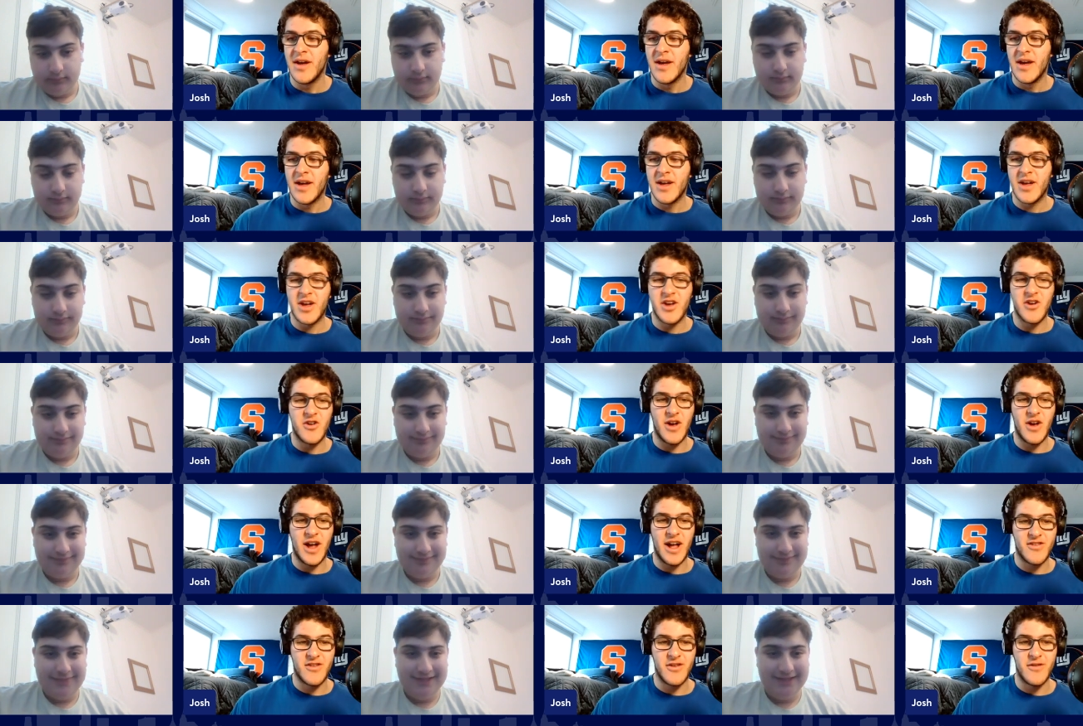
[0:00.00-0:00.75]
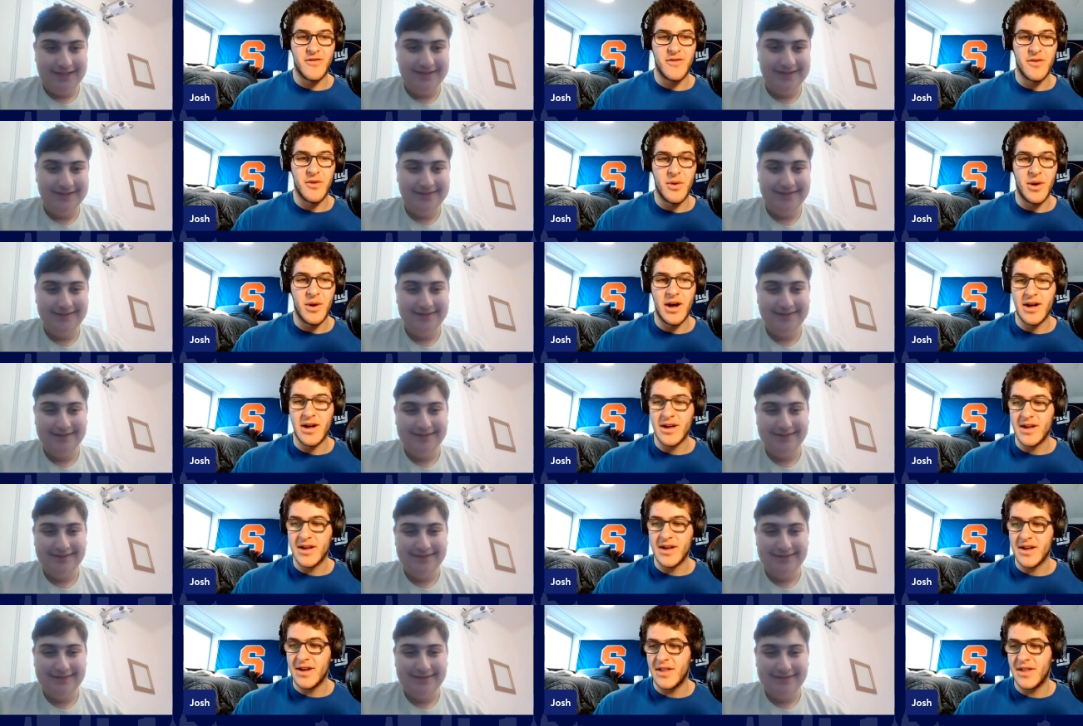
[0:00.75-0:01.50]
Speaker 1: congrats to
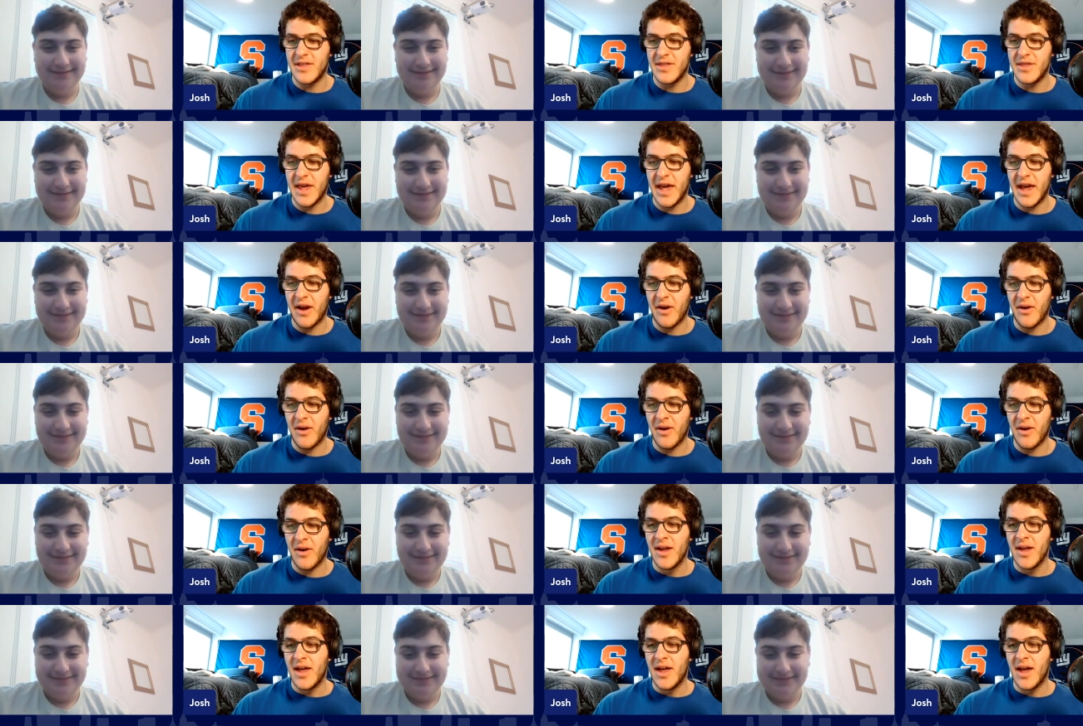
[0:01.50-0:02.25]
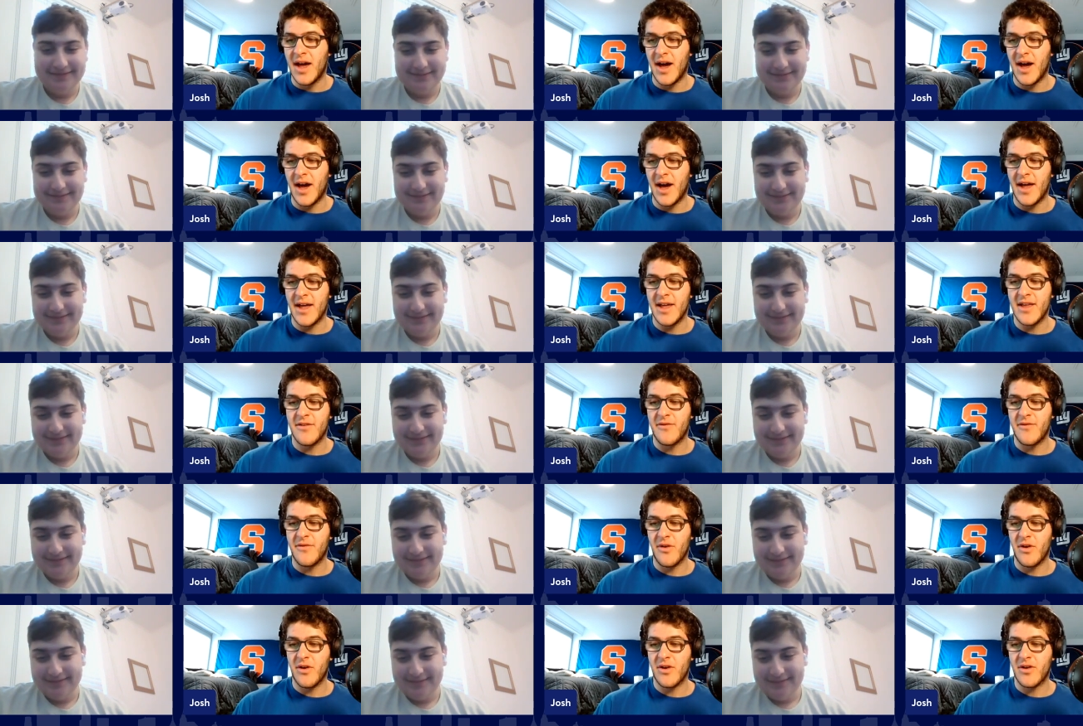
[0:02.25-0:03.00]
Falanga there. Uh, his
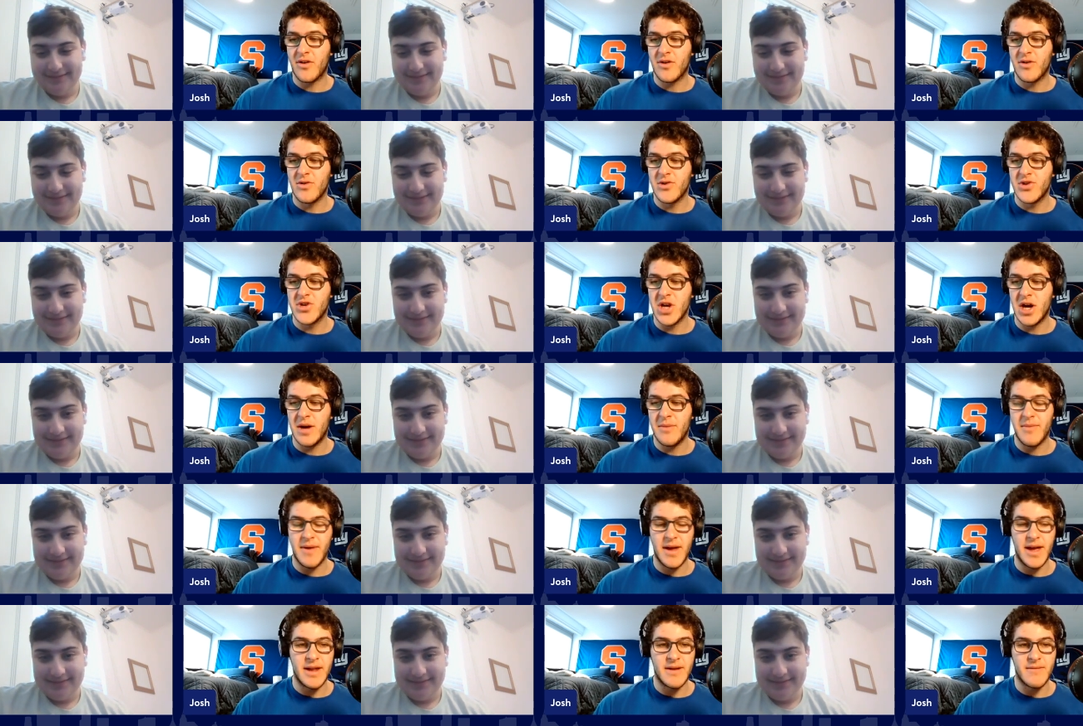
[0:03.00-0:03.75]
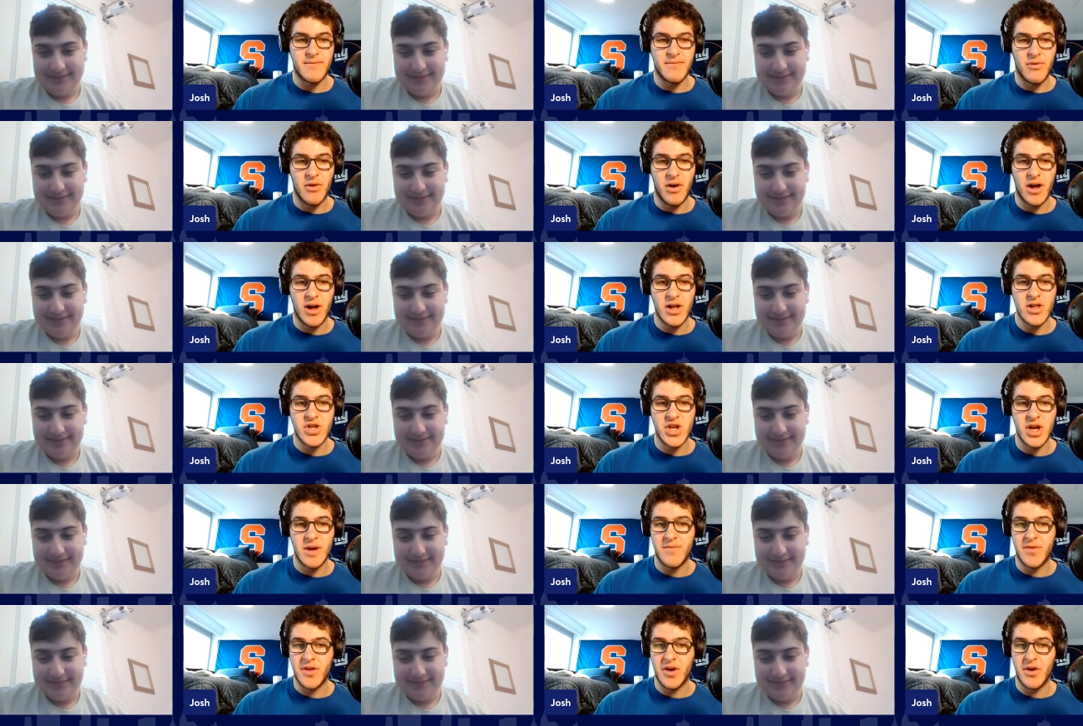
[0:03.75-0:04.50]
vertical jump and broad jump, though,